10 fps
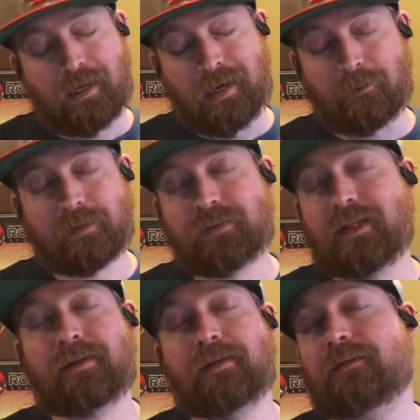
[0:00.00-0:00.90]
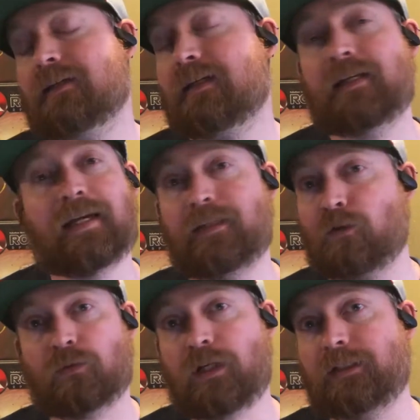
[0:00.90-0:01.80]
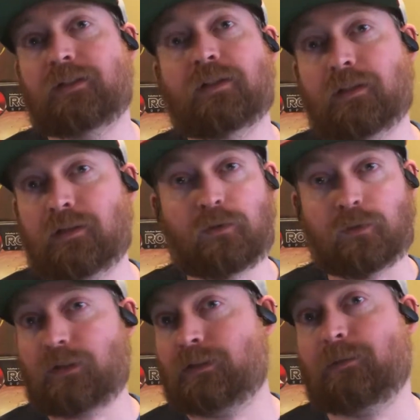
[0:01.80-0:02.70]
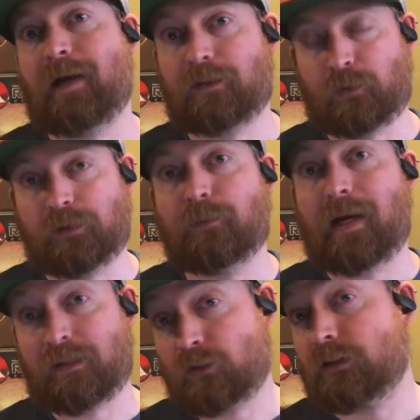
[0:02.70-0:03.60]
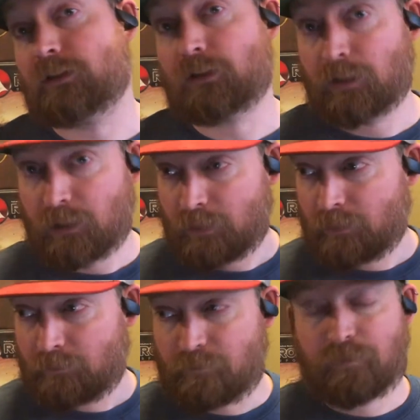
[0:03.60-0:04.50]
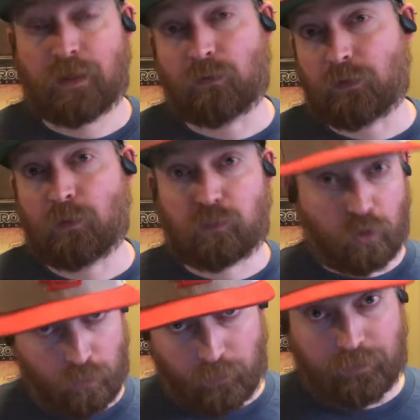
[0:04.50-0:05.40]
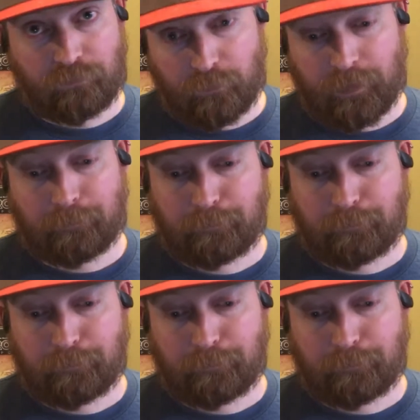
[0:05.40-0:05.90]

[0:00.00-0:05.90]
I'm going to say, EA, don't touch the pass rush. The pass rush felt appropriate for me.